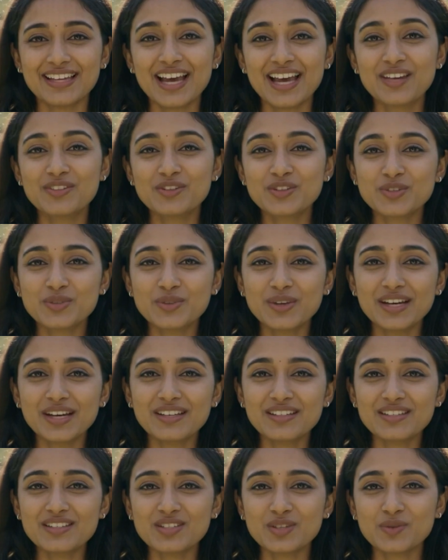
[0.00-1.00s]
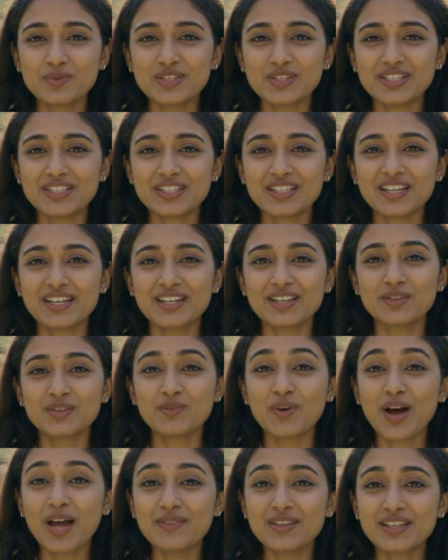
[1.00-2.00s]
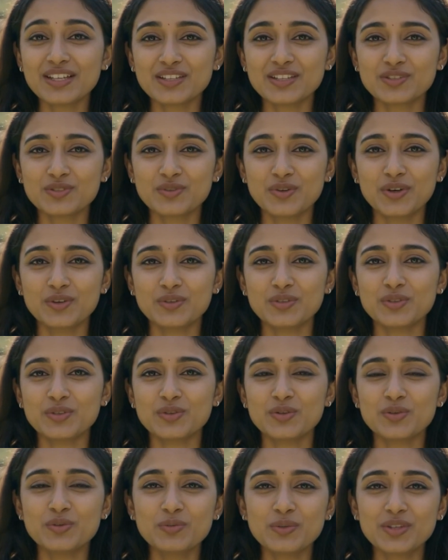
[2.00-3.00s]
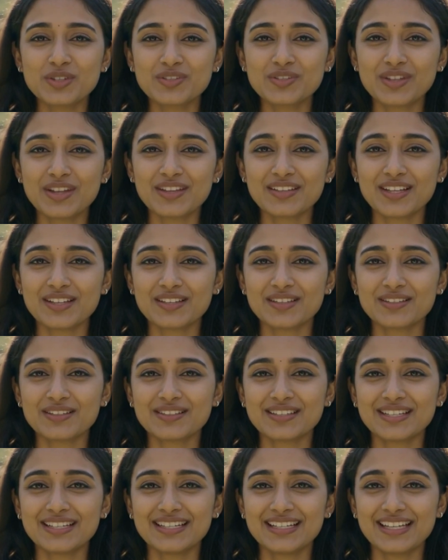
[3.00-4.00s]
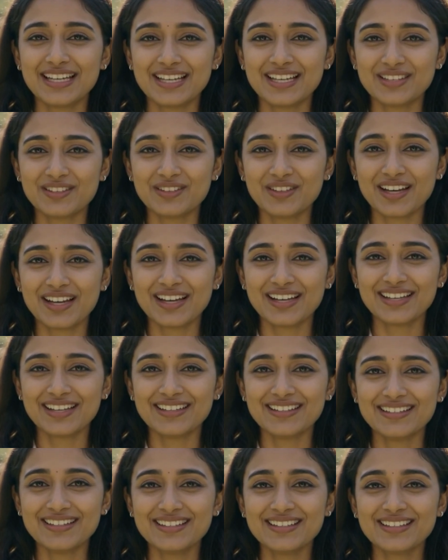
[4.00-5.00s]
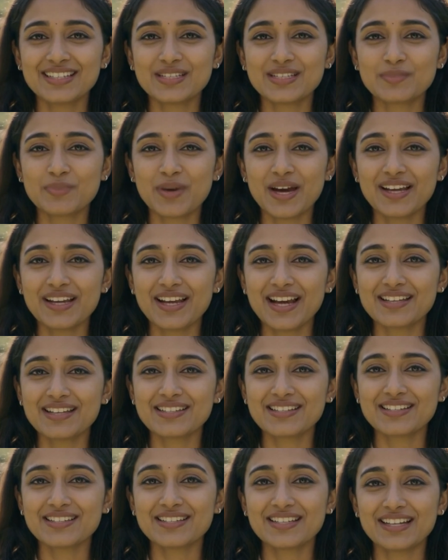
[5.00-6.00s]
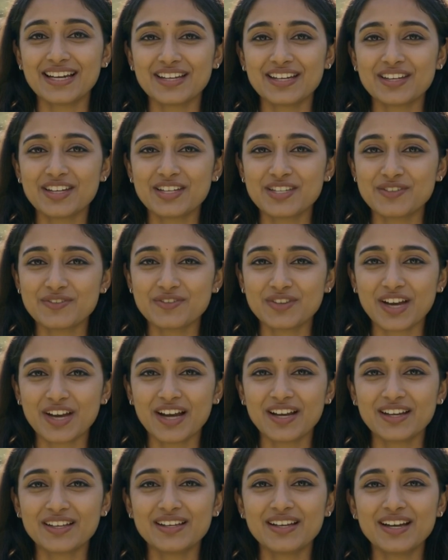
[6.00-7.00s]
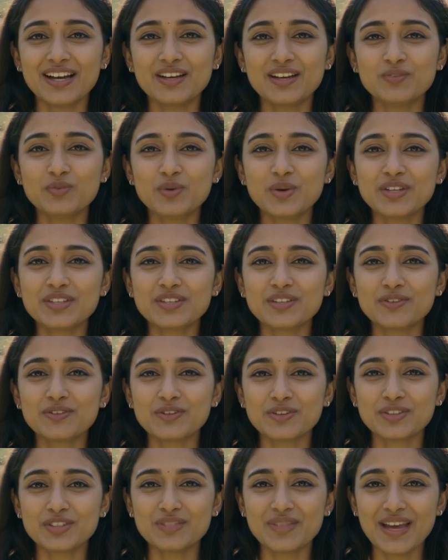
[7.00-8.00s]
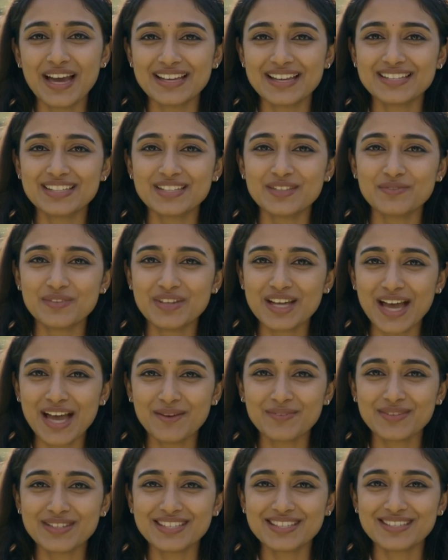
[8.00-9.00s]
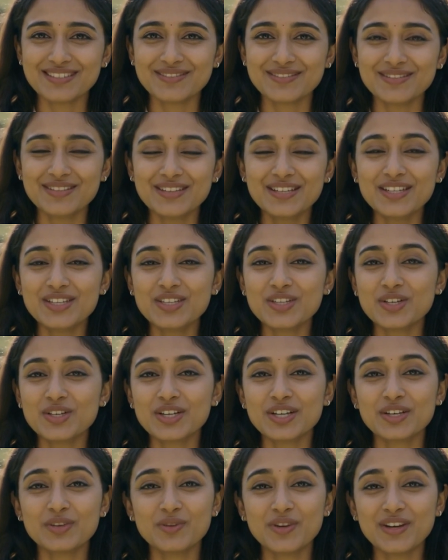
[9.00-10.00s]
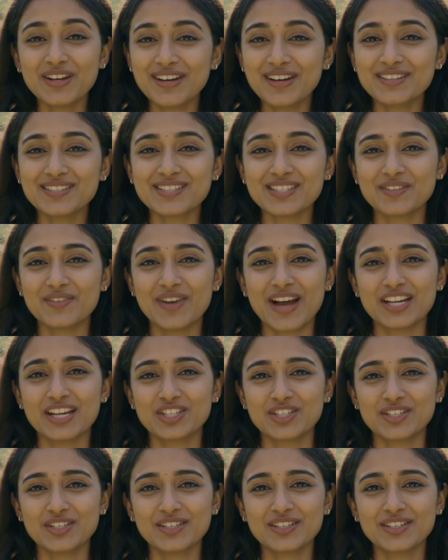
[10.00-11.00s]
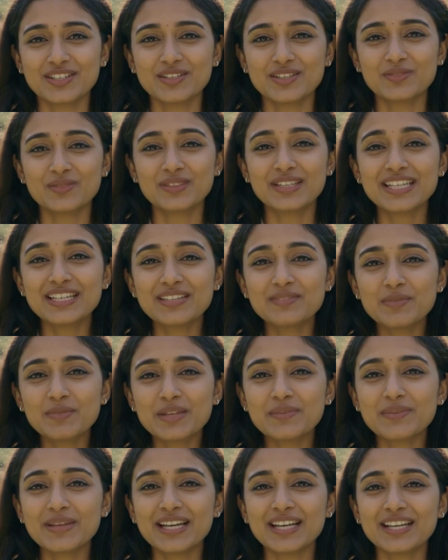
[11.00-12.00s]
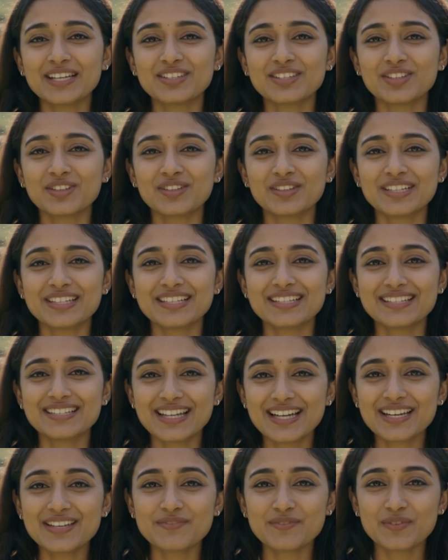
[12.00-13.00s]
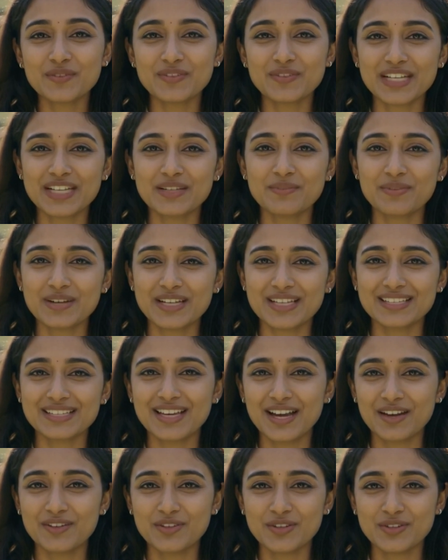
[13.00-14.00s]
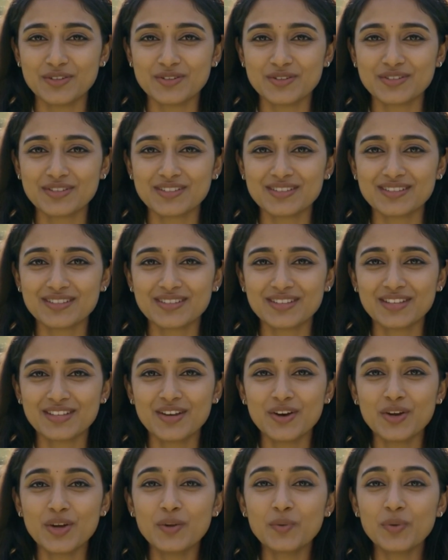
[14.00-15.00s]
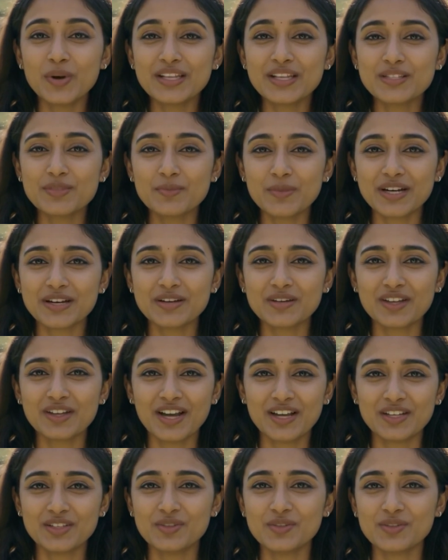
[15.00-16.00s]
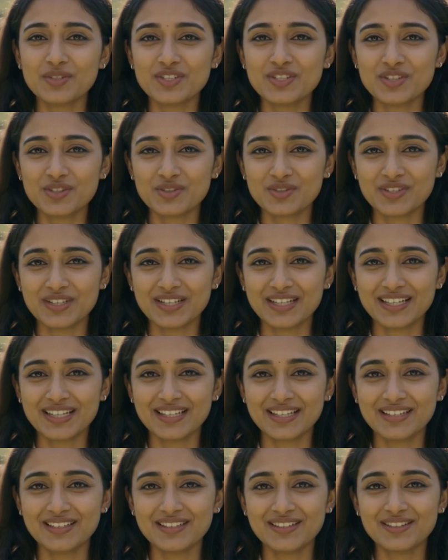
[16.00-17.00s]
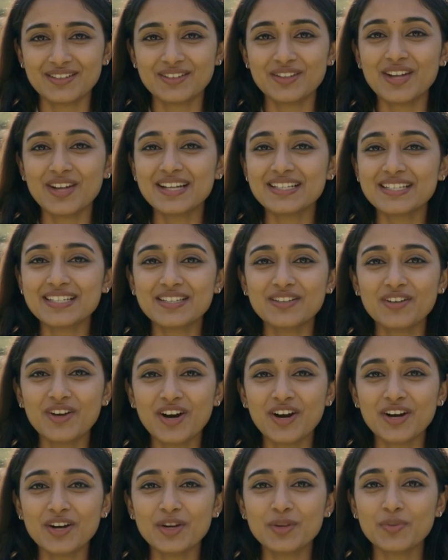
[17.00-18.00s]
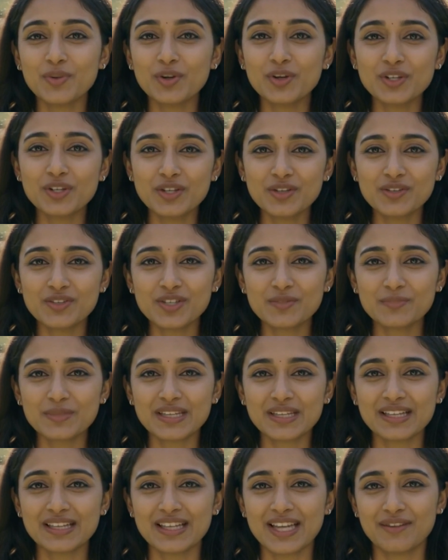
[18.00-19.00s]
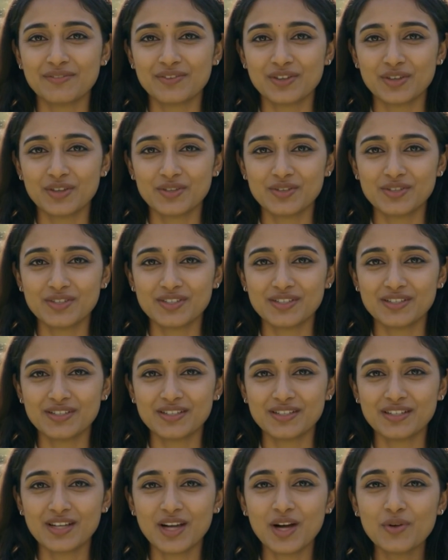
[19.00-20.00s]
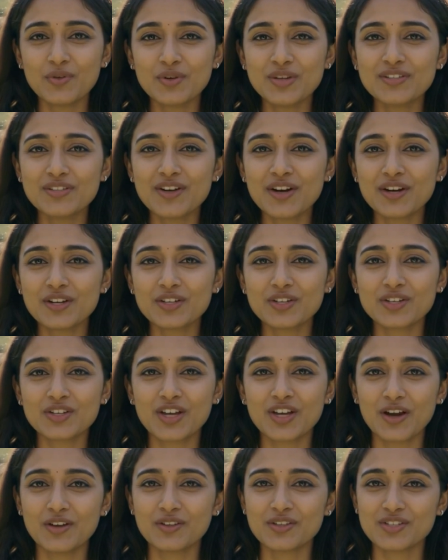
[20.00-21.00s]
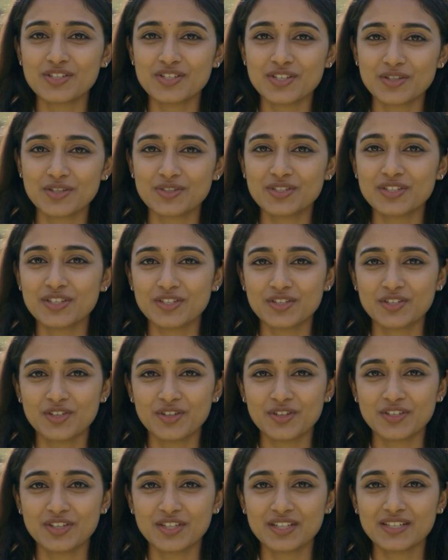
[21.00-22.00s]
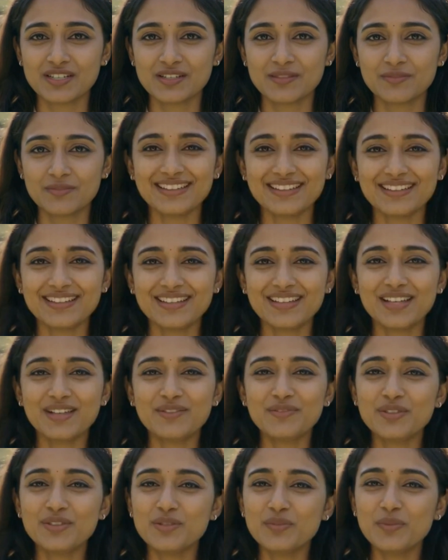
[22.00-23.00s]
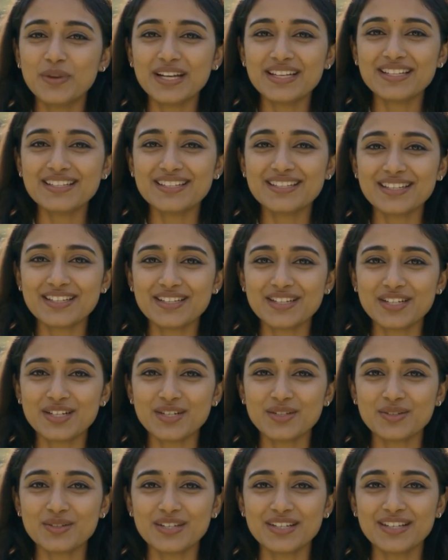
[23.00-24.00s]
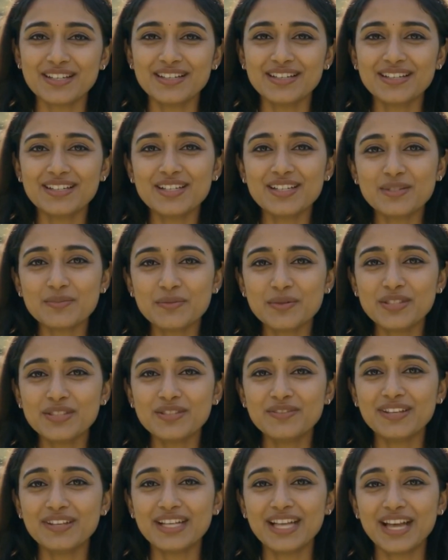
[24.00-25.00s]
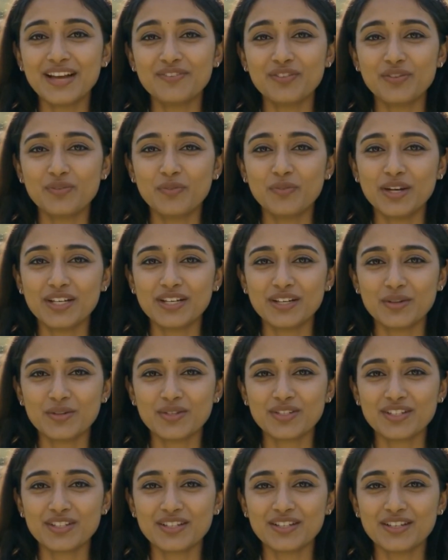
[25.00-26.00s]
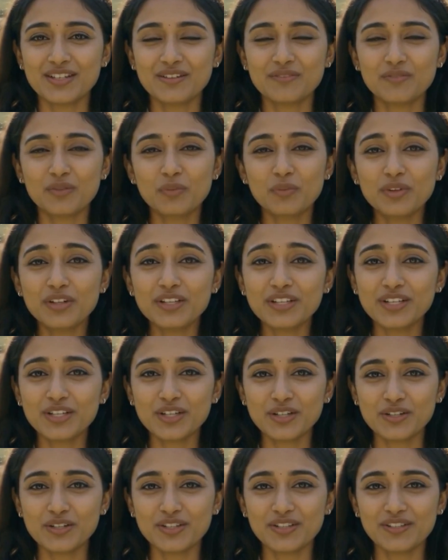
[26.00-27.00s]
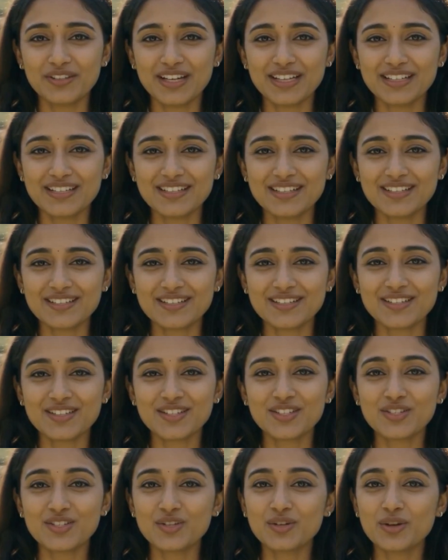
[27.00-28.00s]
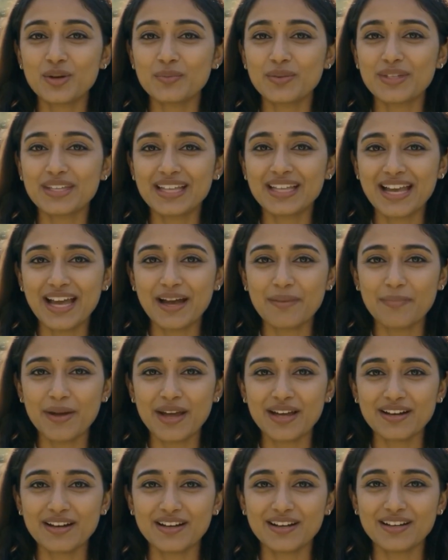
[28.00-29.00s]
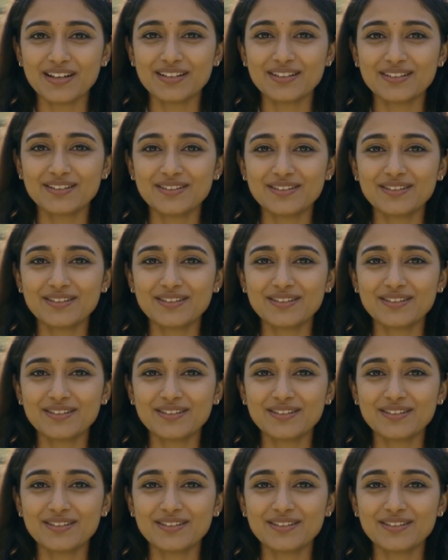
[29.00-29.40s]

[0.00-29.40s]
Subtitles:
After spraying, the Zolmitriptan is rapidly absorbed through the rich blood vessels in the nasal lining. This bypasses the digestive tract and avoids the first-pass liver metabolism, ensuring a quick onset of action. Relief may begin as early as 10 to 15 minutes after use. Only 1 spray per nostril is usually needed. Do not sniff hard or blow your nose immediately after use. Always follow your doctor's dosage instructions. If the spray is single-use, dispose of it after 1 dose. For multi-dose devices, store it with the cap back on.